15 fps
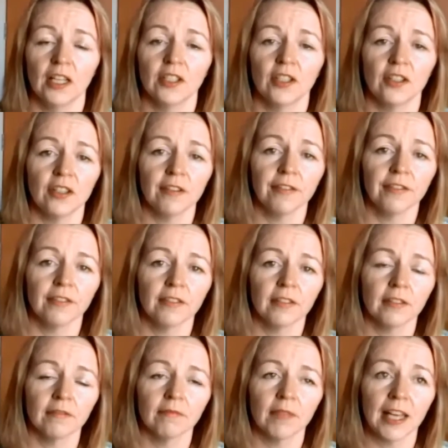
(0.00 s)
to different
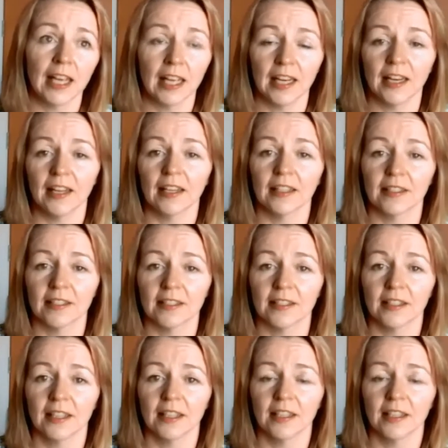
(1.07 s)
areas.